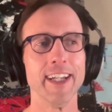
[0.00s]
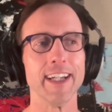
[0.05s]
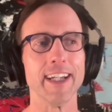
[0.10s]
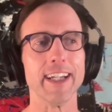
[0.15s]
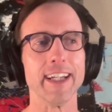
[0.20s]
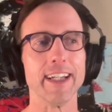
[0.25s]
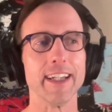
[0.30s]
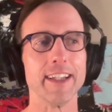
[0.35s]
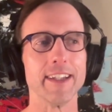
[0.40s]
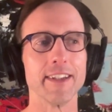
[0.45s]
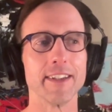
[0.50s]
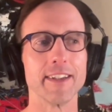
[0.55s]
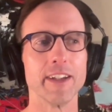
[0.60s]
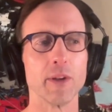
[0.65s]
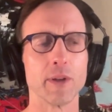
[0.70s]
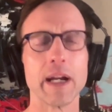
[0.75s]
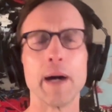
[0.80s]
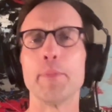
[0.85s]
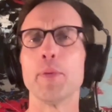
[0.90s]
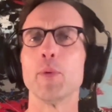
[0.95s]
and you know
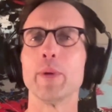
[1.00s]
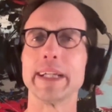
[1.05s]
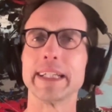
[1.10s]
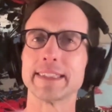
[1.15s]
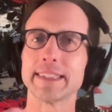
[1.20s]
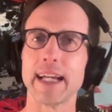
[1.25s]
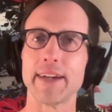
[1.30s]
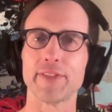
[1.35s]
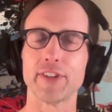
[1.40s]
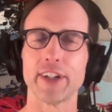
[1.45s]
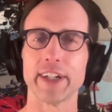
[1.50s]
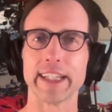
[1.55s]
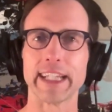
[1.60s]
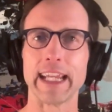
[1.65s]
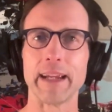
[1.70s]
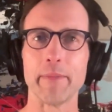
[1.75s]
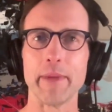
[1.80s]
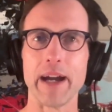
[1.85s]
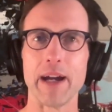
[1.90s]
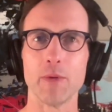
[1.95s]
a couple weeks after it
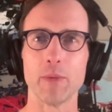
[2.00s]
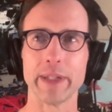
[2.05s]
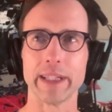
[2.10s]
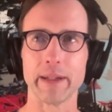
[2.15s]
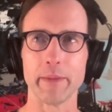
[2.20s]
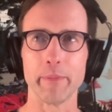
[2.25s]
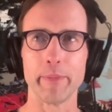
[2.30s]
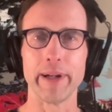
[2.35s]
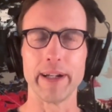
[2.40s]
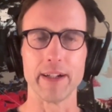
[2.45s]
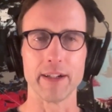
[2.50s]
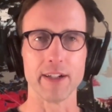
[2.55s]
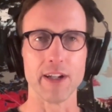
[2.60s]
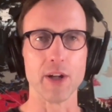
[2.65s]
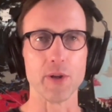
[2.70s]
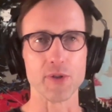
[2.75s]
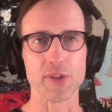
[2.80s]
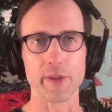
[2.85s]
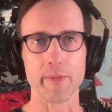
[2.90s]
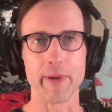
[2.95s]
came out we compared
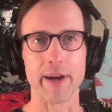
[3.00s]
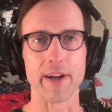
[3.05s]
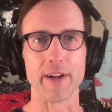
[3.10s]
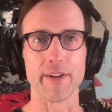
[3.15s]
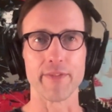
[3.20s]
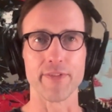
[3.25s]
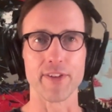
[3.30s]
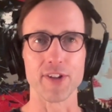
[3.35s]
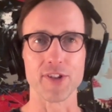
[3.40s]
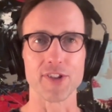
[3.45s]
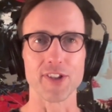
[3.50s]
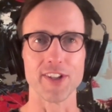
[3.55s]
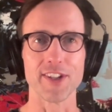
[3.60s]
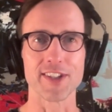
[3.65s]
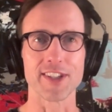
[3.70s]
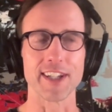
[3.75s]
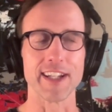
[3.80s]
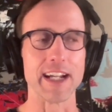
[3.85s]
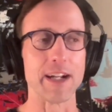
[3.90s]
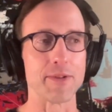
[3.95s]
notes about our first
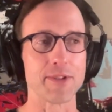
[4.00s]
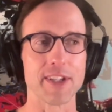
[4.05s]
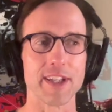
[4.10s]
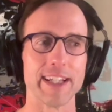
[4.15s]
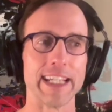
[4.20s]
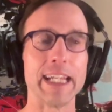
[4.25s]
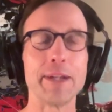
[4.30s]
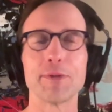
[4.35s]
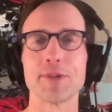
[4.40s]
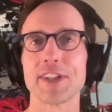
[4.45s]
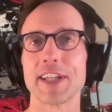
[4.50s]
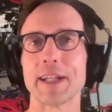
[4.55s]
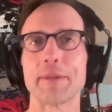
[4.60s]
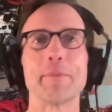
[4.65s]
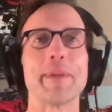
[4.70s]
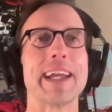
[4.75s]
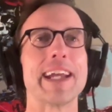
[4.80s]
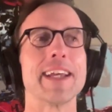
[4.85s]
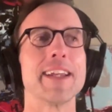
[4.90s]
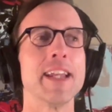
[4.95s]
listen i was like he was like
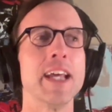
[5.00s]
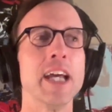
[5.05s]
man